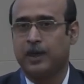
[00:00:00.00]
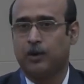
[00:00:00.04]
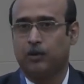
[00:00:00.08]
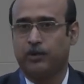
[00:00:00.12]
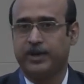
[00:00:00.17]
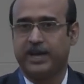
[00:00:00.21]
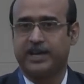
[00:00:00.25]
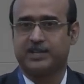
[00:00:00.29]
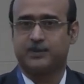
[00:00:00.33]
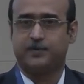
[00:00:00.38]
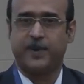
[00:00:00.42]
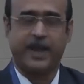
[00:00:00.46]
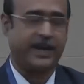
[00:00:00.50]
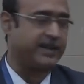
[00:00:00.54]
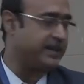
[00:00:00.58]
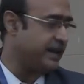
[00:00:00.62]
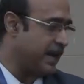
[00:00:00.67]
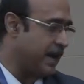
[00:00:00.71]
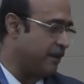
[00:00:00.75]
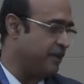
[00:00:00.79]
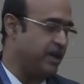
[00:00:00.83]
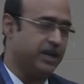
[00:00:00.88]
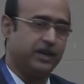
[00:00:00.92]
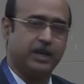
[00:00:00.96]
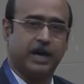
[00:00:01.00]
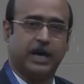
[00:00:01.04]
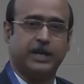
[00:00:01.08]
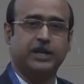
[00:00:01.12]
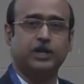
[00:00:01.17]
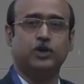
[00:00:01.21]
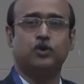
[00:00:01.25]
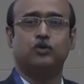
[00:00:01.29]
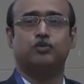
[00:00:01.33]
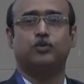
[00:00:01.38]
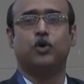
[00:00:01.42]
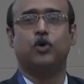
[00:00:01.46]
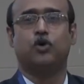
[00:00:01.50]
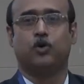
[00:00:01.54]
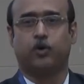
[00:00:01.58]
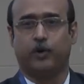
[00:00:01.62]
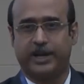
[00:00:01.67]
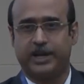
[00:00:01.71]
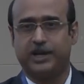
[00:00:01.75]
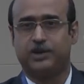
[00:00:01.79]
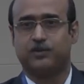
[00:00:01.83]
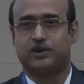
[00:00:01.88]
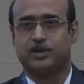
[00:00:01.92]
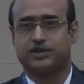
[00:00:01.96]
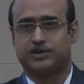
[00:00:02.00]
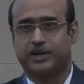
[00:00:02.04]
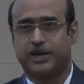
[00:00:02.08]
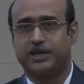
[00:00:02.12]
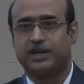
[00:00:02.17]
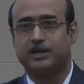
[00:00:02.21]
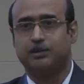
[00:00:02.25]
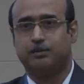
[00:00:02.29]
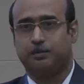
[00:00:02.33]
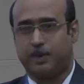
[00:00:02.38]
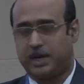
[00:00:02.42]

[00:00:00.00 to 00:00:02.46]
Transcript: We expected, I mean, a new book when it was written,